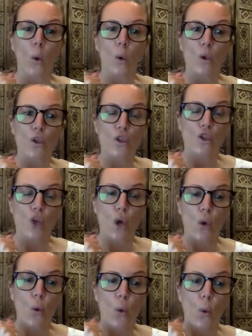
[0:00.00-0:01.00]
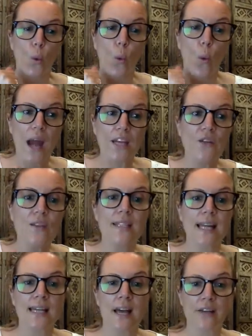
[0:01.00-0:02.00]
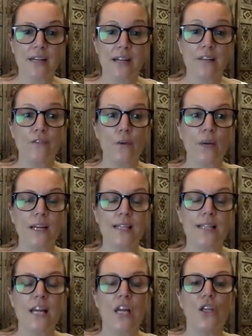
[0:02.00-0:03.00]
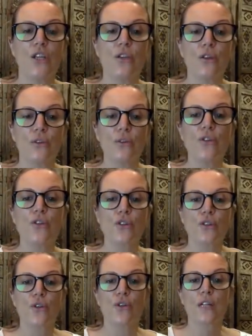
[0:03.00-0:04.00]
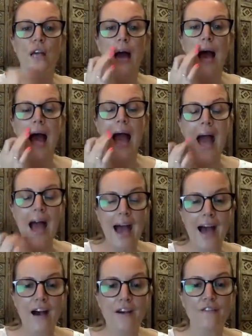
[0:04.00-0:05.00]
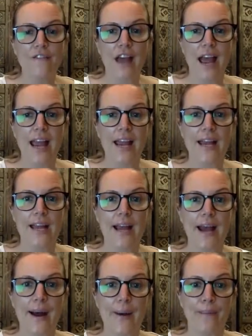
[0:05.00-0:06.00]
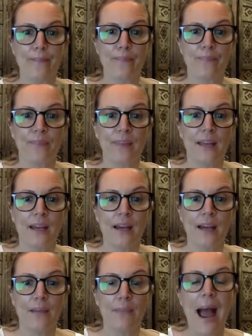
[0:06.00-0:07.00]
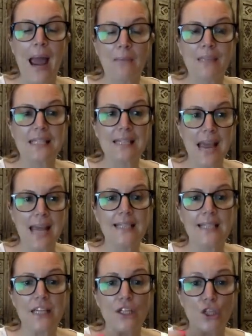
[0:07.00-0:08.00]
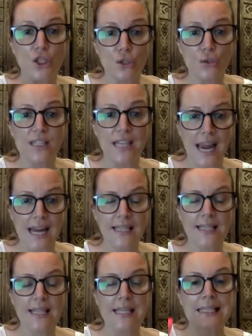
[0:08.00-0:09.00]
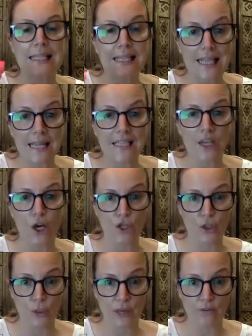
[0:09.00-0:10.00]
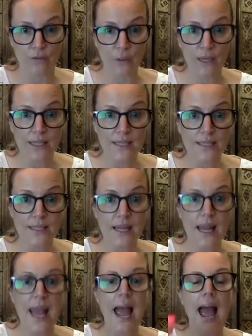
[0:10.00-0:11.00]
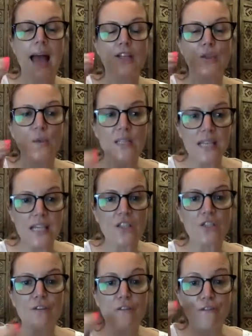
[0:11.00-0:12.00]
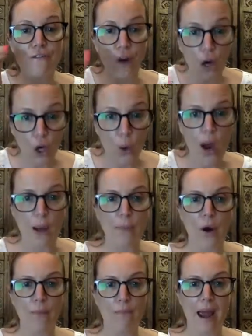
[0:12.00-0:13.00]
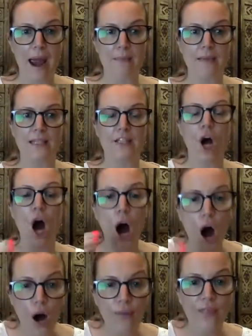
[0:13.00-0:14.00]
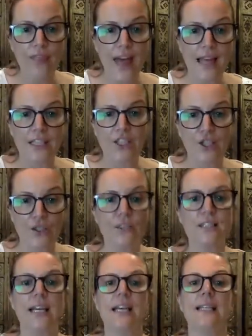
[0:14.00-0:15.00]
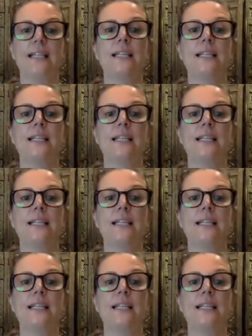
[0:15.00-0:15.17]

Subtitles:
So when you send out an invoice, you should have a payment date, a due date set on your invoice, and you need to follow up on payment on that due date.